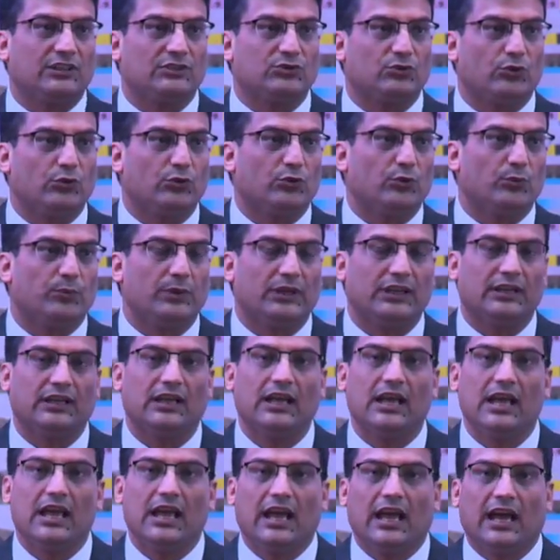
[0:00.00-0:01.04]
It's going to be
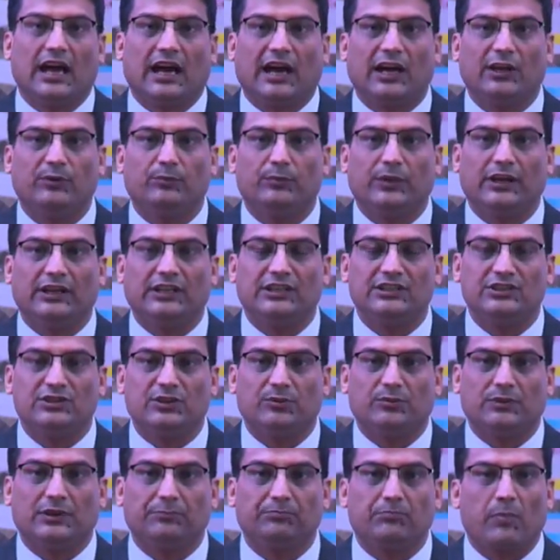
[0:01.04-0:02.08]

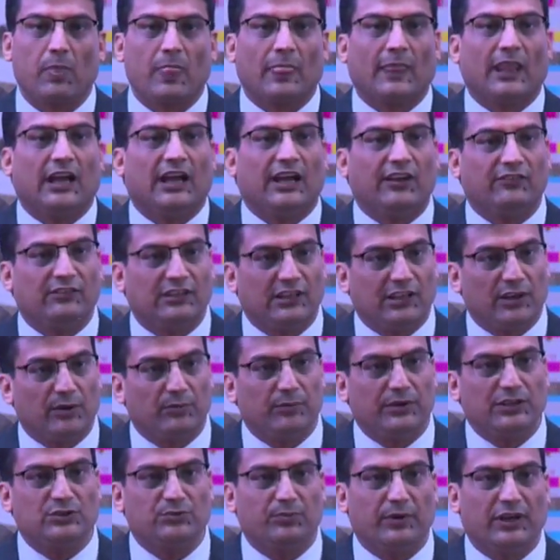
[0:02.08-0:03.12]
unmanageable. If the
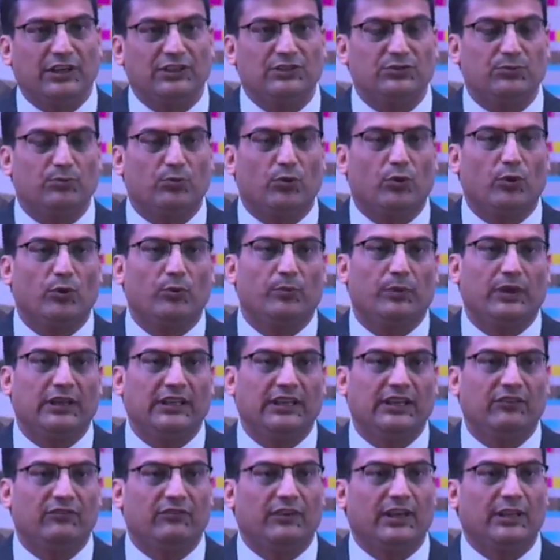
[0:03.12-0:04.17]
government spends more
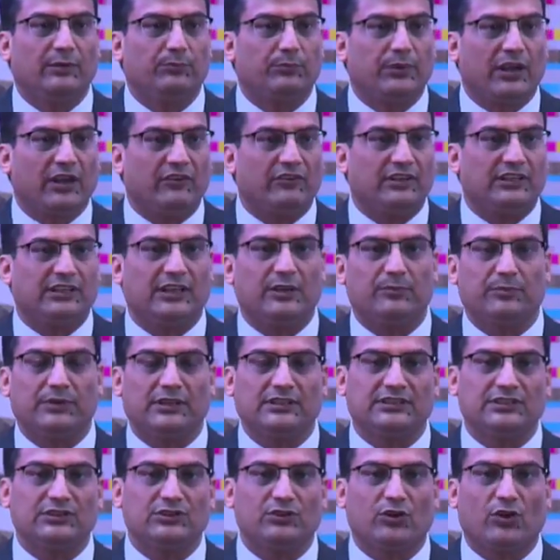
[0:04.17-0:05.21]
money when private
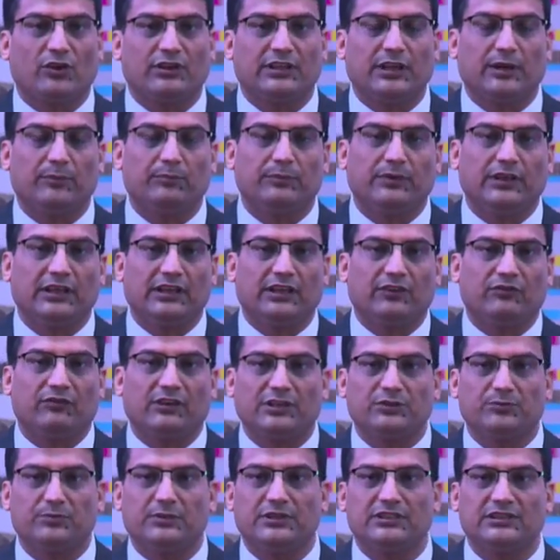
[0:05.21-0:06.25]
capex is not happening,
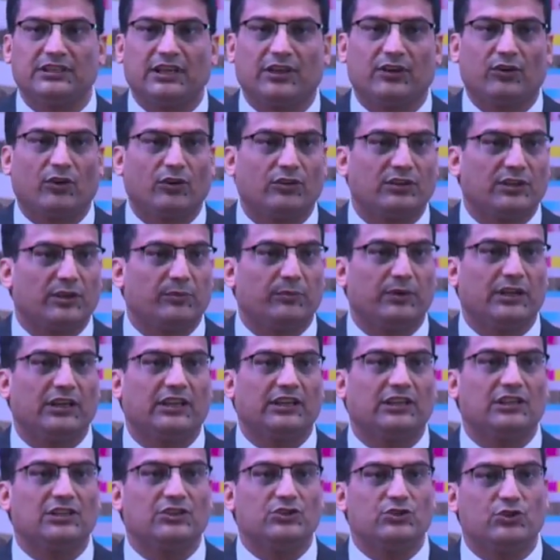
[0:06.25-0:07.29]
investments are not coming,
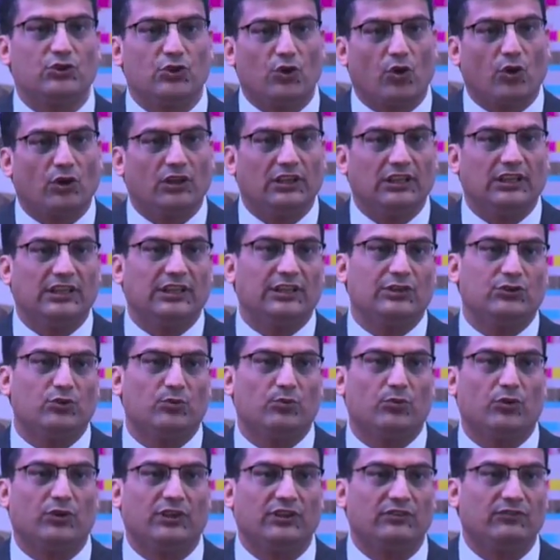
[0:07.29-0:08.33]
it will surely lead to
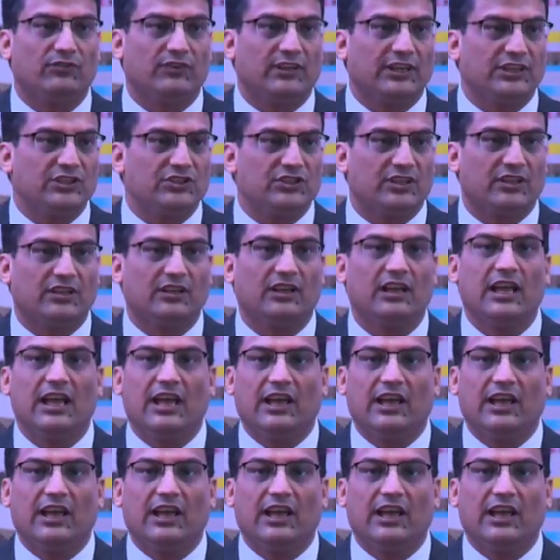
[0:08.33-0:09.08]
more inflation.